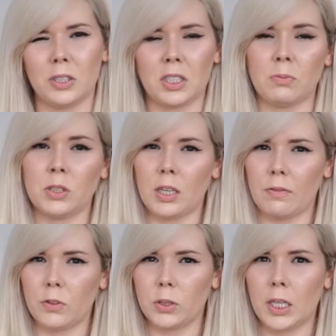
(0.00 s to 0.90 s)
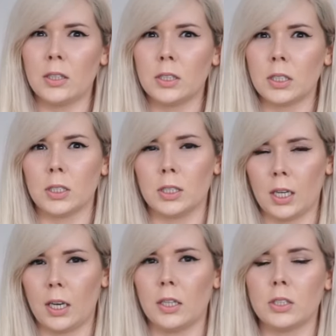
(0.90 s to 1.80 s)
The Samsas have those inserts,
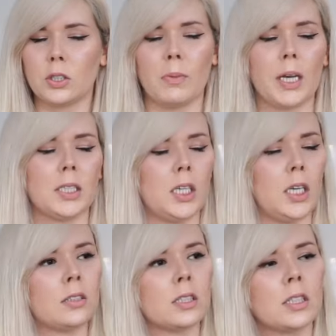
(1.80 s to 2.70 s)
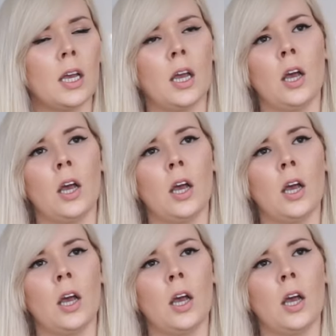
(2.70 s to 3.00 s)
like insert magazines,